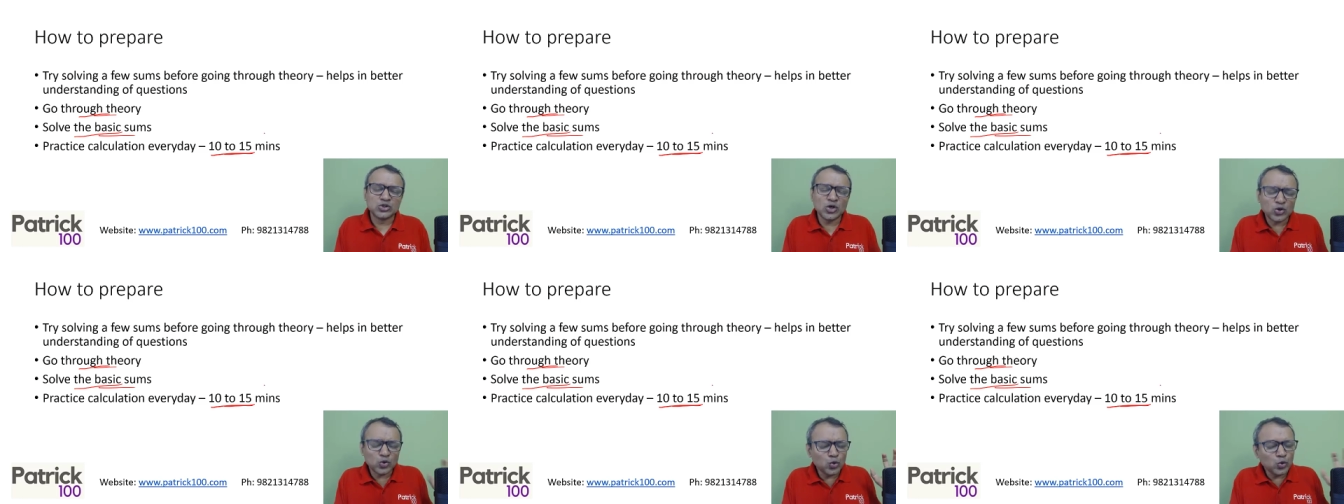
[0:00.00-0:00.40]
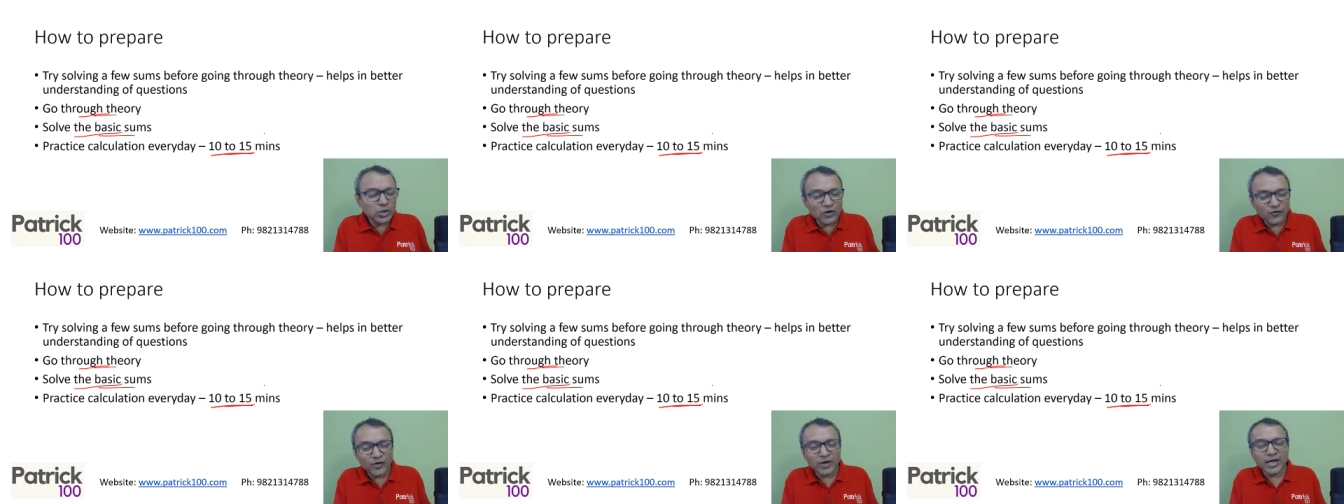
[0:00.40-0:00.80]
Not too
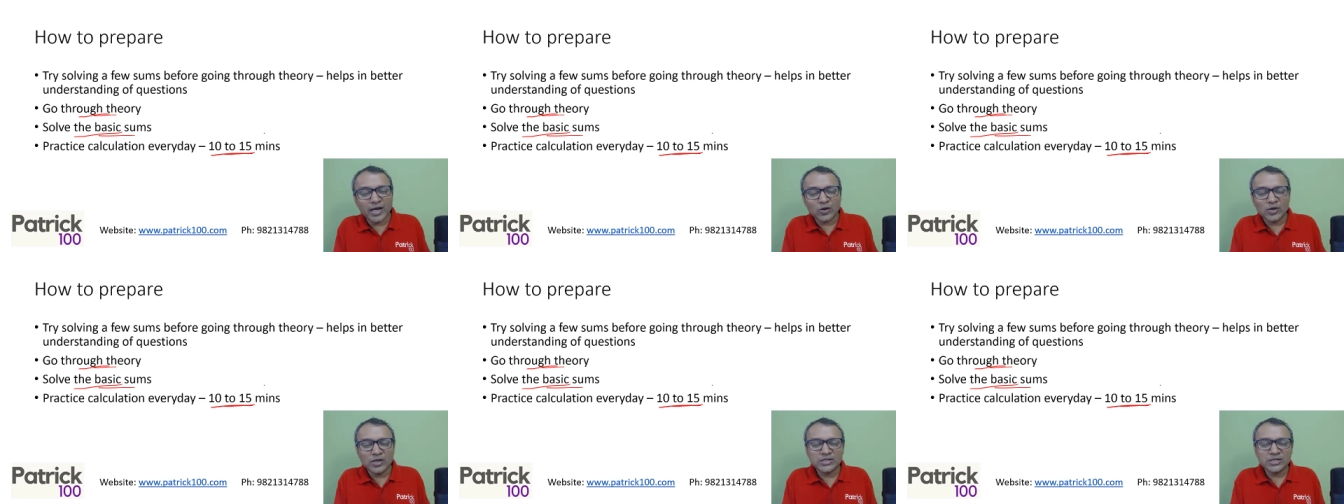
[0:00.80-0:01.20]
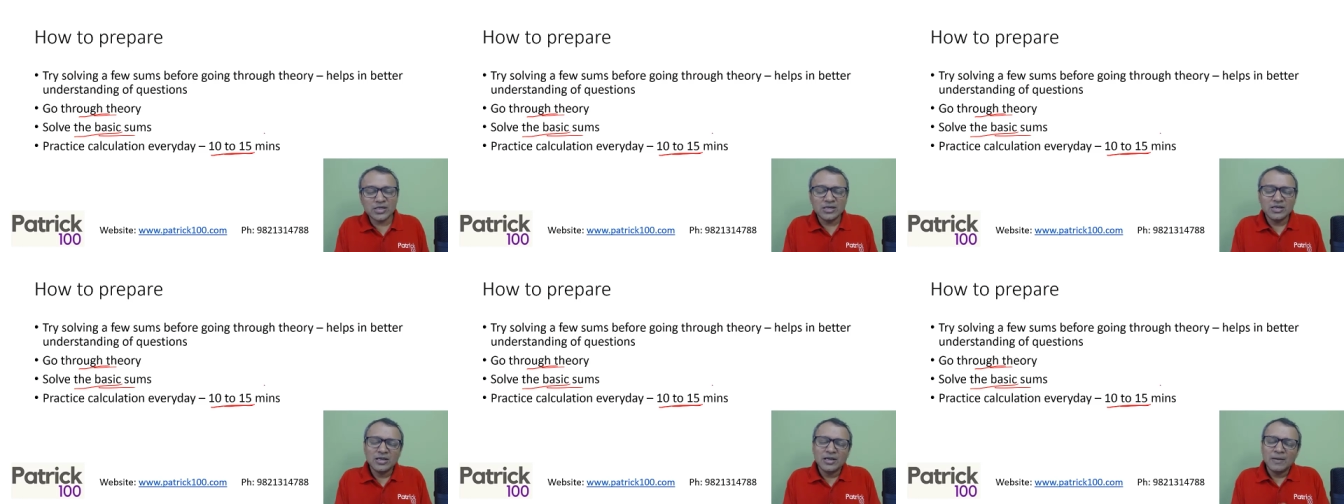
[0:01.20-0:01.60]
tough a
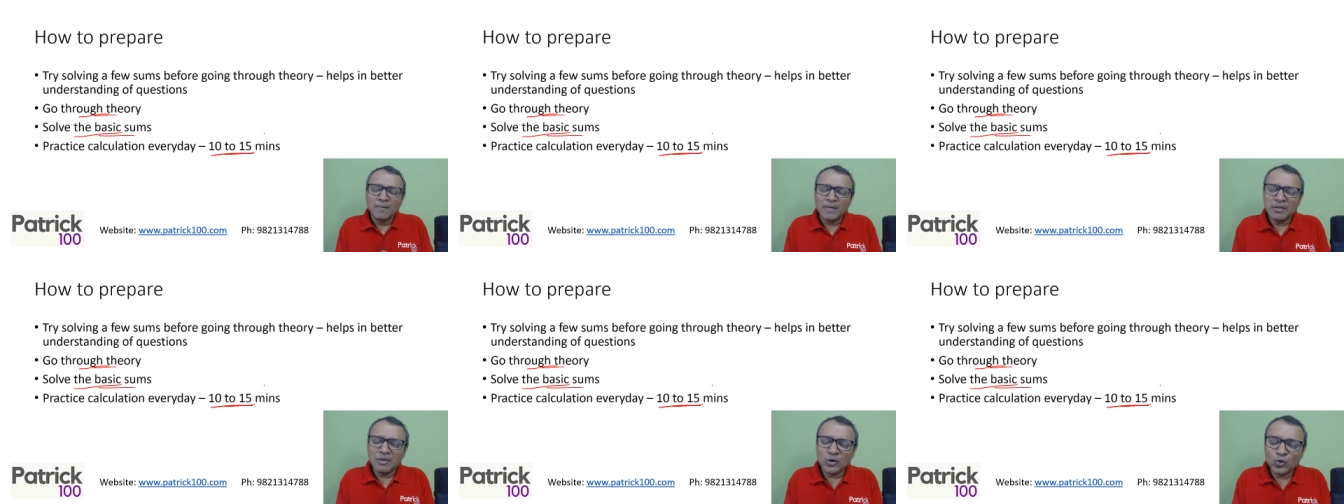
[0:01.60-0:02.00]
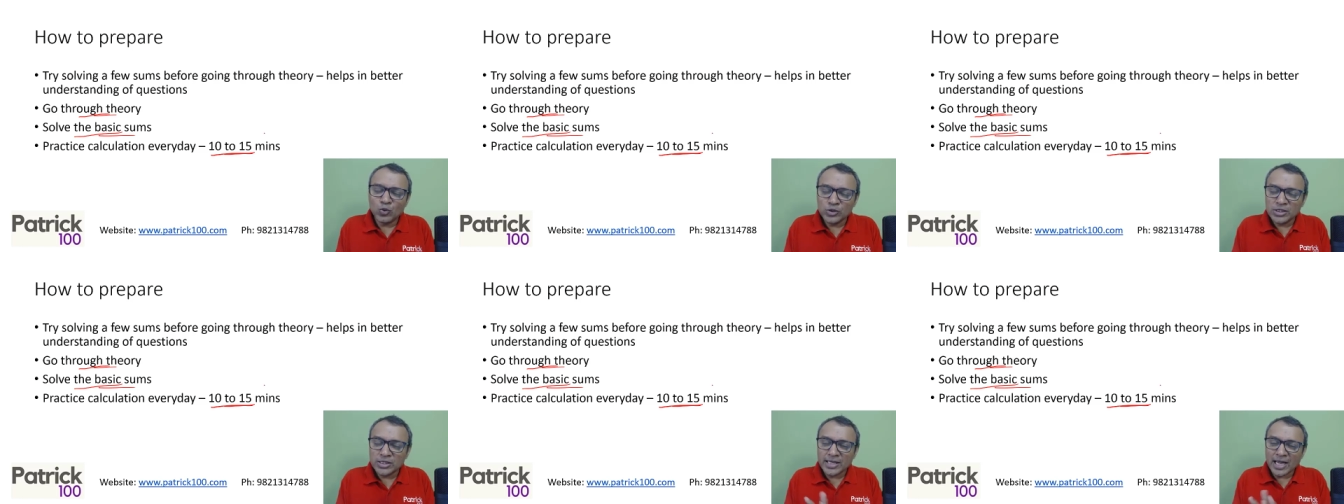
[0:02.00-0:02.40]
calculation. Maybe
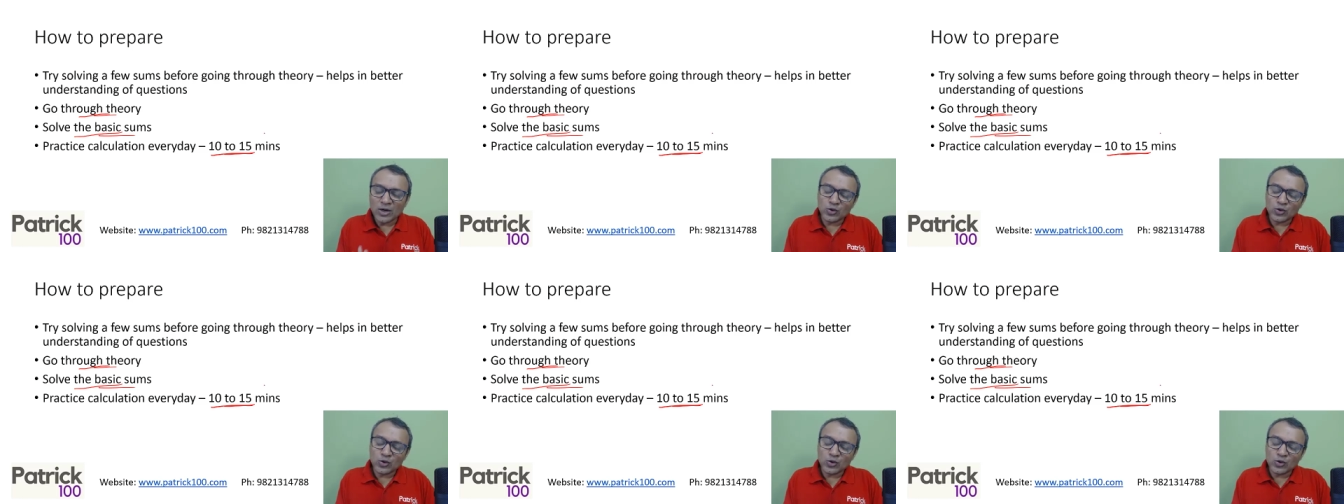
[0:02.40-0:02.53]
two digit